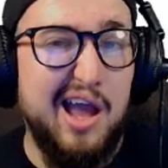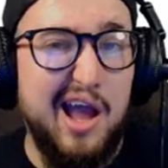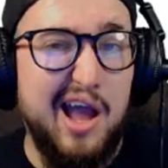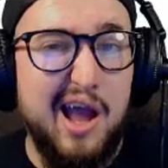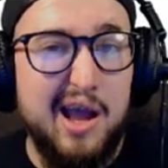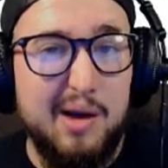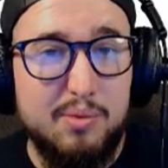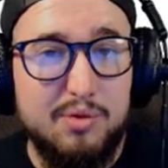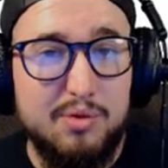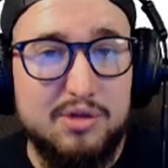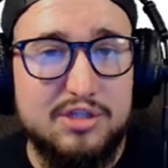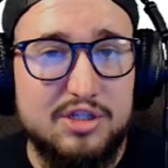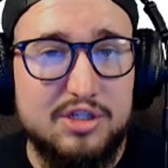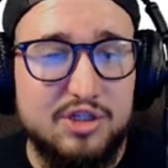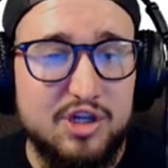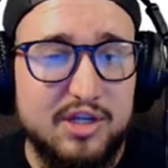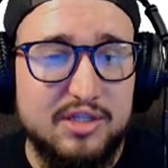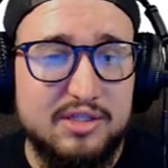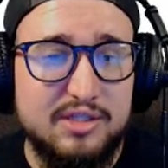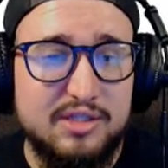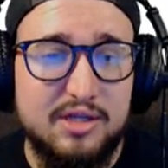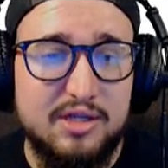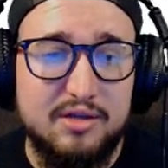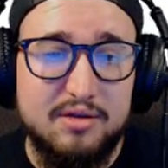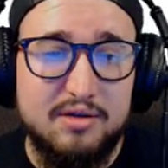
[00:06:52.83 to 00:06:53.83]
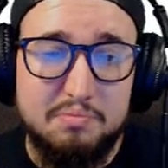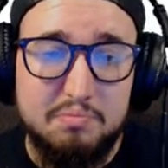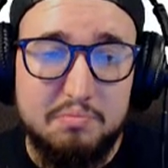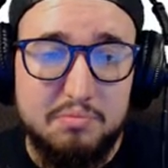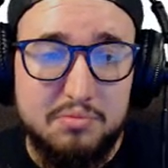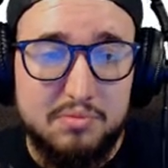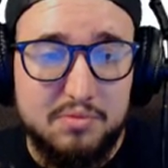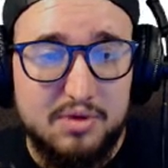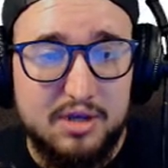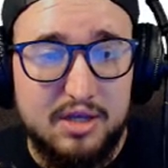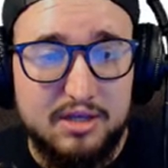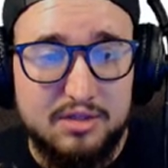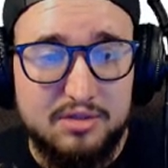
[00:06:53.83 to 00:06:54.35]
I would suggest it
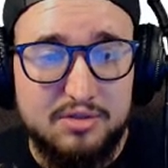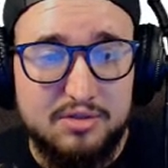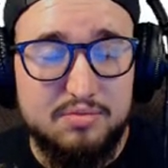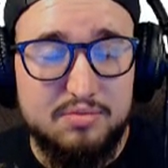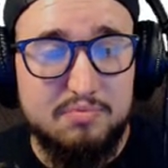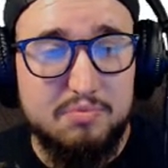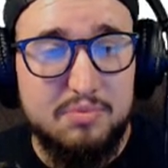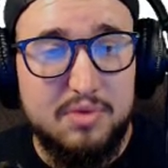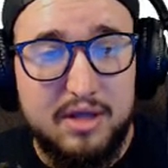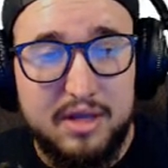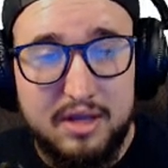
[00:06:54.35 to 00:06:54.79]
because